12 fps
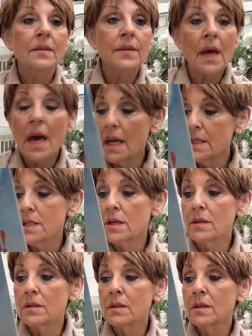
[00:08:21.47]
The
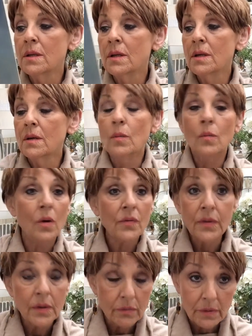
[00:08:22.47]
hedgehog
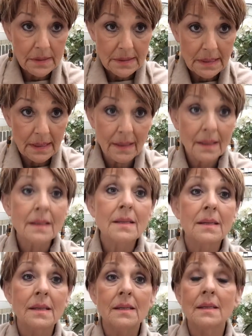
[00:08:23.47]
wasn't rustling
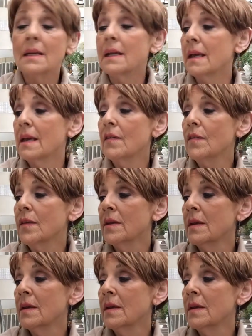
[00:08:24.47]
in the leaves.